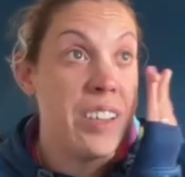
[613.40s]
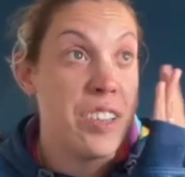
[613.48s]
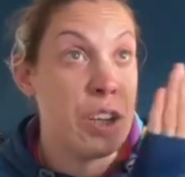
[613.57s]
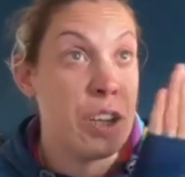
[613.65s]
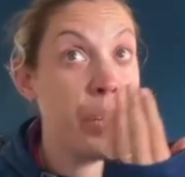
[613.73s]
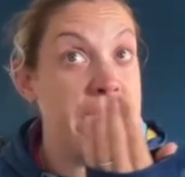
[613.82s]

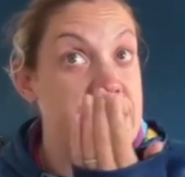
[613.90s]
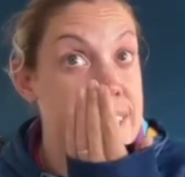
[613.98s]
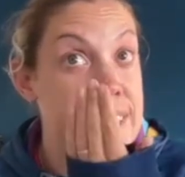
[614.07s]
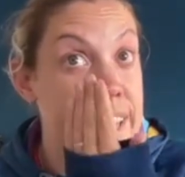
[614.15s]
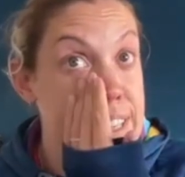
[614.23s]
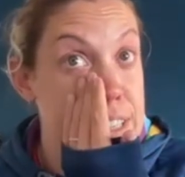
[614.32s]
so we
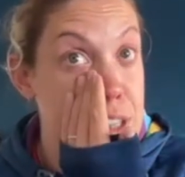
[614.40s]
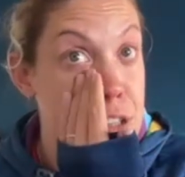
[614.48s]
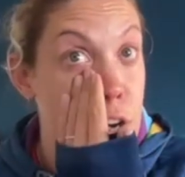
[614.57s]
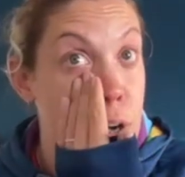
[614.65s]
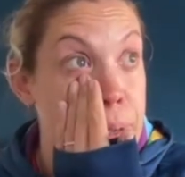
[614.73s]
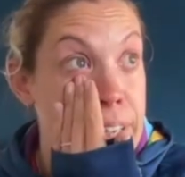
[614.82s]
decided to
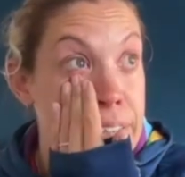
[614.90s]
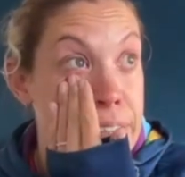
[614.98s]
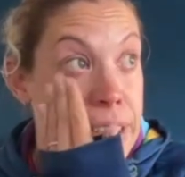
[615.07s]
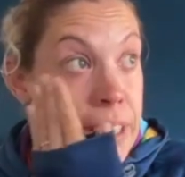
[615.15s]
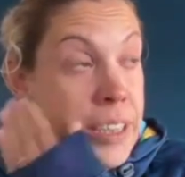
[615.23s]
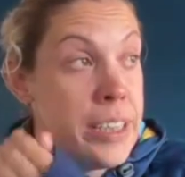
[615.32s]
stop it.
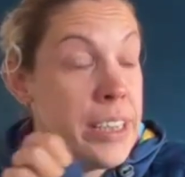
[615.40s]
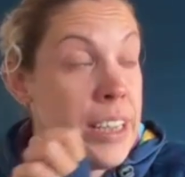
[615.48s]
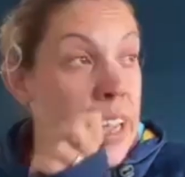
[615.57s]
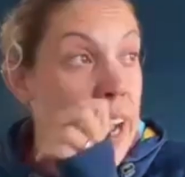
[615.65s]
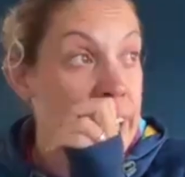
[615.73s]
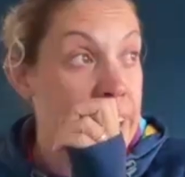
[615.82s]

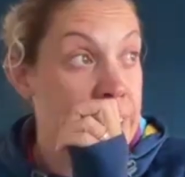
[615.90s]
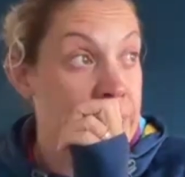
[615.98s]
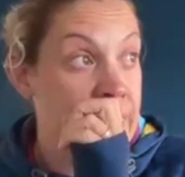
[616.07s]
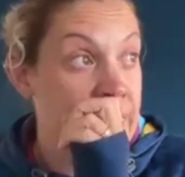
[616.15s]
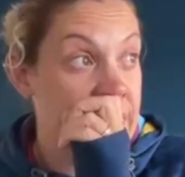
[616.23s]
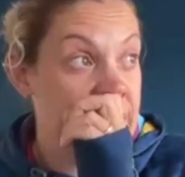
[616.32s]
And I
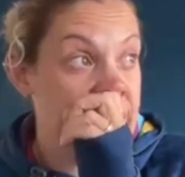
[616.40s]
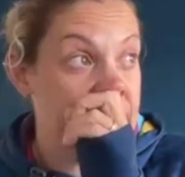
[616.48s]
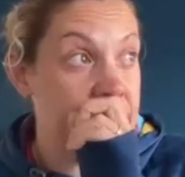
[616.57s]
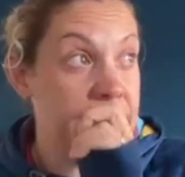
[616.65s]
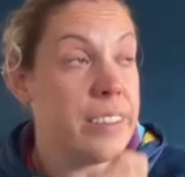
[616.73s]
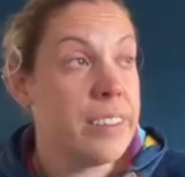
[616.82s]
think
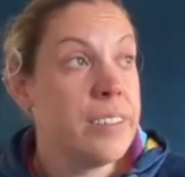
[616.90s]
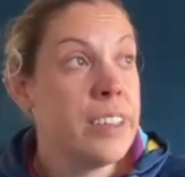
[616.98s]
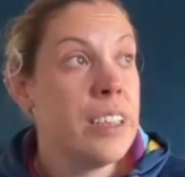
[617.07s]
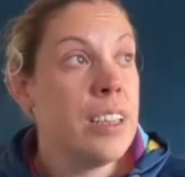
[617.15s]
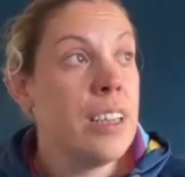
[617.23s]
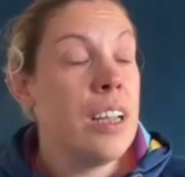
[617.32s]
that
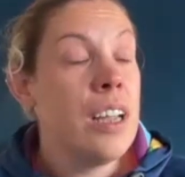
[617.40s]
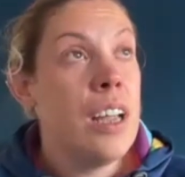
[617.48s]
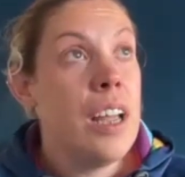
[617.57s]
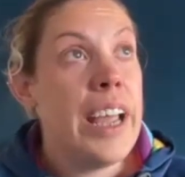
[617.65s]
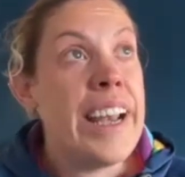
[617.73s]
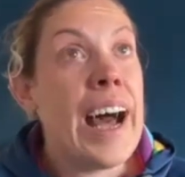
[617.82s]

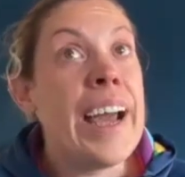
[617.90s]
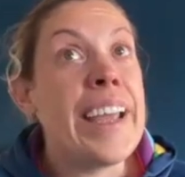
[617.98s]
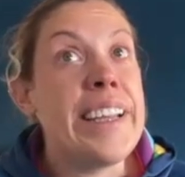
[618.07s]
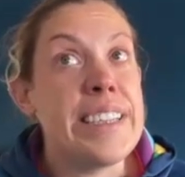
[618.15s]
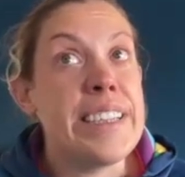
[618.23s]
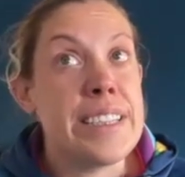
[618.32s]
in
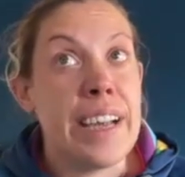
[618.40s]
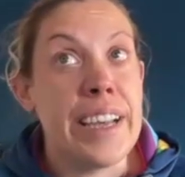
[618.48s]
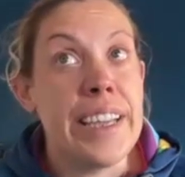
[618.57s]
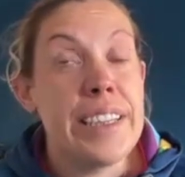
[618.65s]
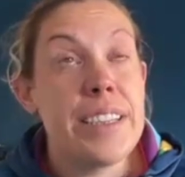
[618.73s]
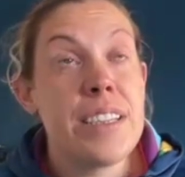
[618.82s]

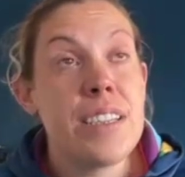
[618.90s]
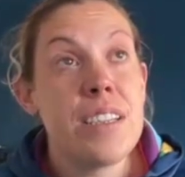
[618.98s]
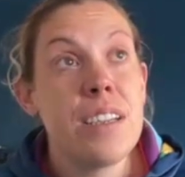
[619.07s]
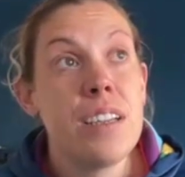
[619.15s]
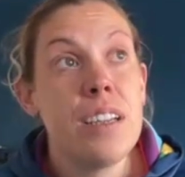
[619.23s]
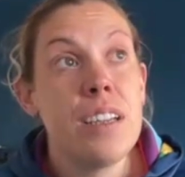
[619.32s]
hindsight,
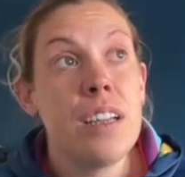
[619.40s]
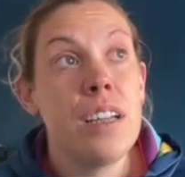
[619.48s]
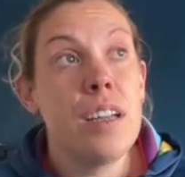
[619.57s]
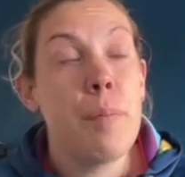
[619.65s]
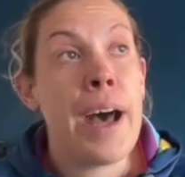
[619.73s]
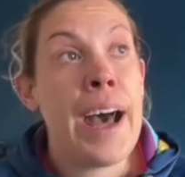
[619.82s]

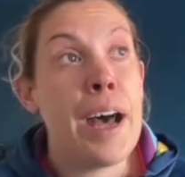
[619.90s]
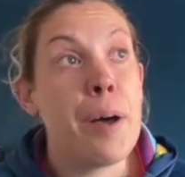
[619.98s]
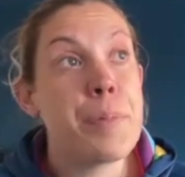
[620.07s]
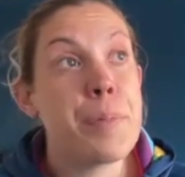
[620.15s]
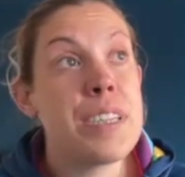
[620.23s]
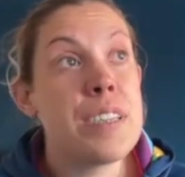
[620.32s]

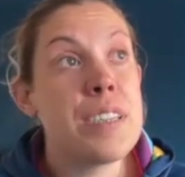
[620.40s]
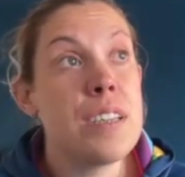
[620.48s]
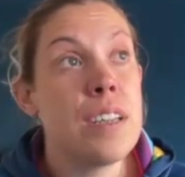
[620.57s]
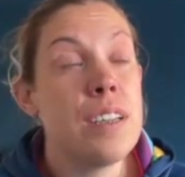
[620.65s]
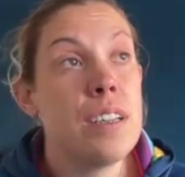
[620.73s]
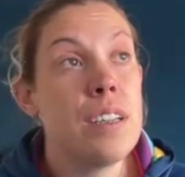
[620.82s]
perhaps,
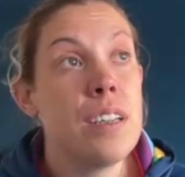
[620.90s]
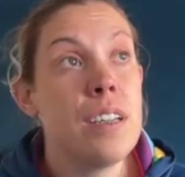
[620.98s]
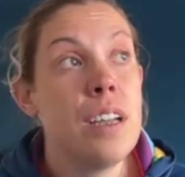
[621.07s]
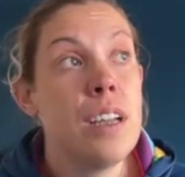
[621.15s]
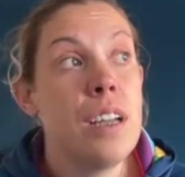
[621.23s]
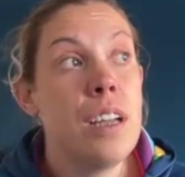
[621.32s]

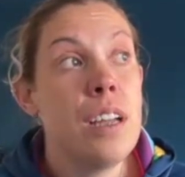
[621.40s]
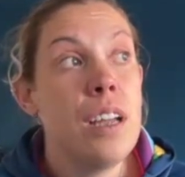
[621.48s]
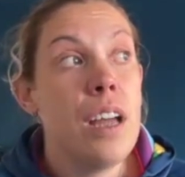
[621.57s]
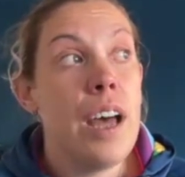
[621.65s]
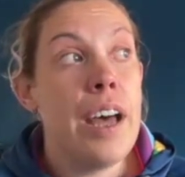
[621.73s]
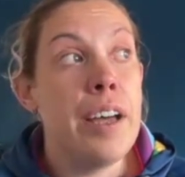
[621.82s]

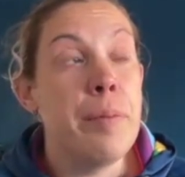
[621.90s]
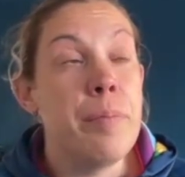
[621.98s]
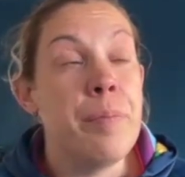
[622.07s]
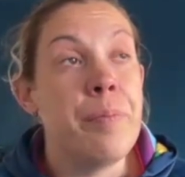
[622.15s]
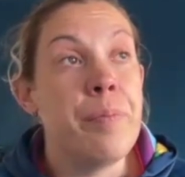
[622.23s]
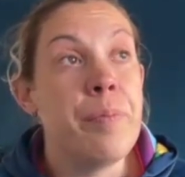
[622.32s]

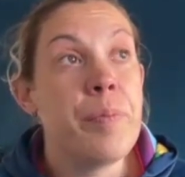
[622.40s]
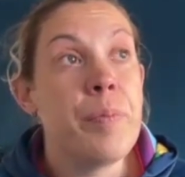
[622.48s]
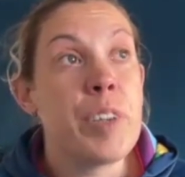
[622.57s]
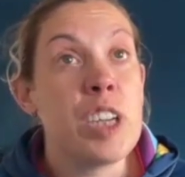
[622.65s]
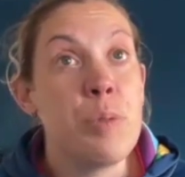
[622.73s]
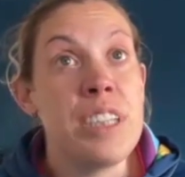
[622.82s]

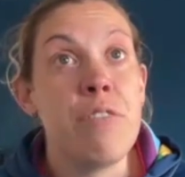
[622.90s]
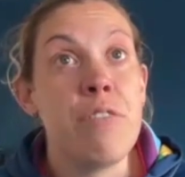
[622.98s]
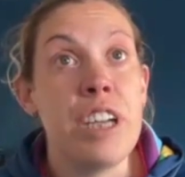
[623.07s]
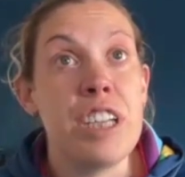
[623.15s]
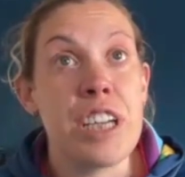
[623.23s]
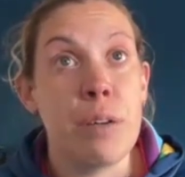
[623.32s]
because we did
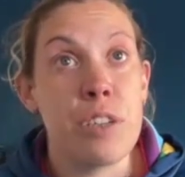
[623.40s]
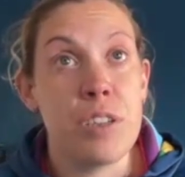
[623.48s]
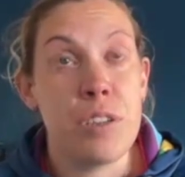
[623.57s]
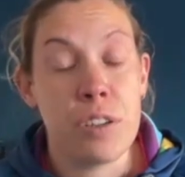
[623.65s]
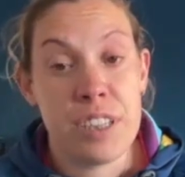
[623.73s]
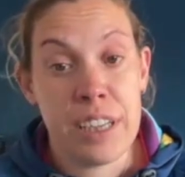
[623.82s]
reach out to
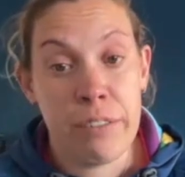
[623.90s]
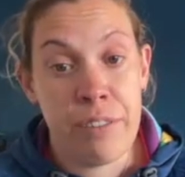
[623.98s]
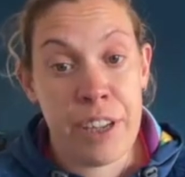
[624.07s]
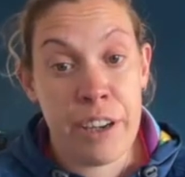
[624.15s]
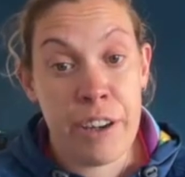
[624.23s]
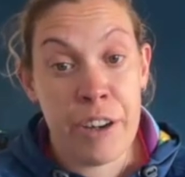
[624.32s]
Dr. Del
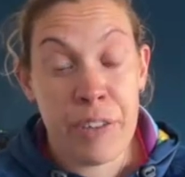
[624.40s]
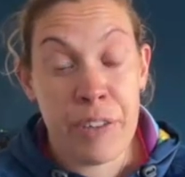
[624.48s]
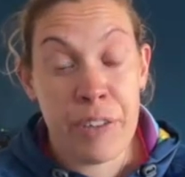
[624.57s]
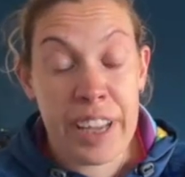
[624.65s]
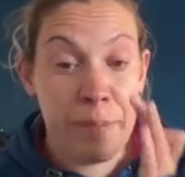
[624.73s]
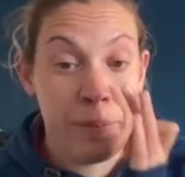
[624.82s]

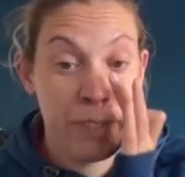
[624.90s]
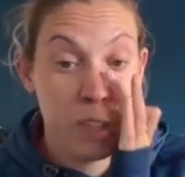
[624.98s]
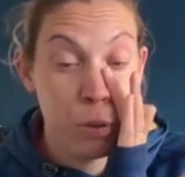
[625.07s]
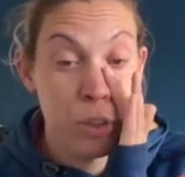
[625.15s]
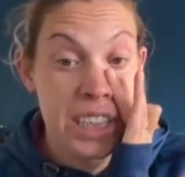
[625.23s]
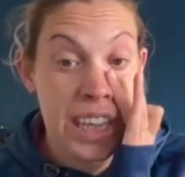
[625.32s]
Riviero
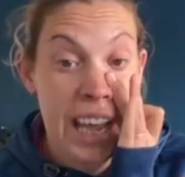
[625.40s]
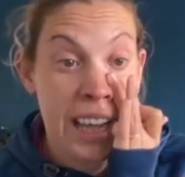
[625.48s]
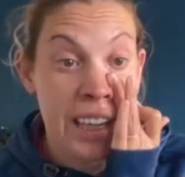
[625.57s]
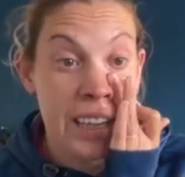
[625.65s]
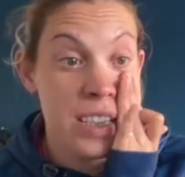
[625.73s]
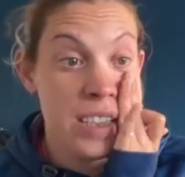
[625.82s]
towards the
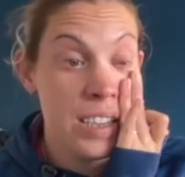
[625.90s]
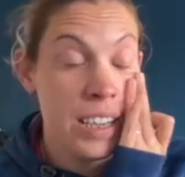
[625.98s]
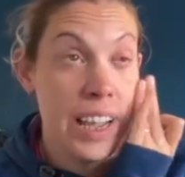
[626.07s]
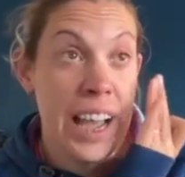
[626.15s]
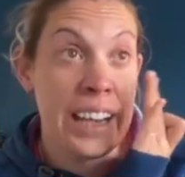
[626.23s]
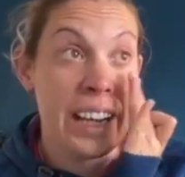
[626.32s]
end,
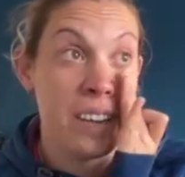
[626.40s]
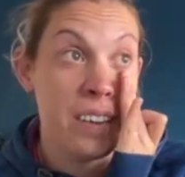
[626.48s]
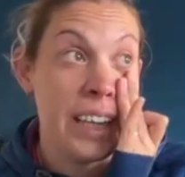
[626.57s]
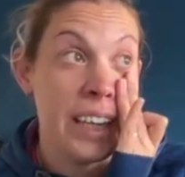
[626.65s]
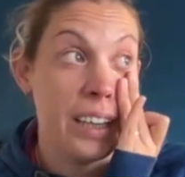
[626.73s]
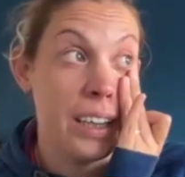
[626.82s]
and I
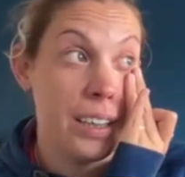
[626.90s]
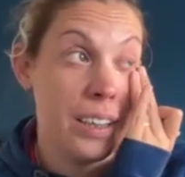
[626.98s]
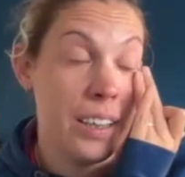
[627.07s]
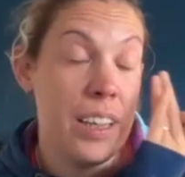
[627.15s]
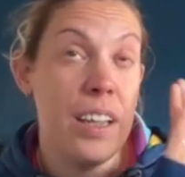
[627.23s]
think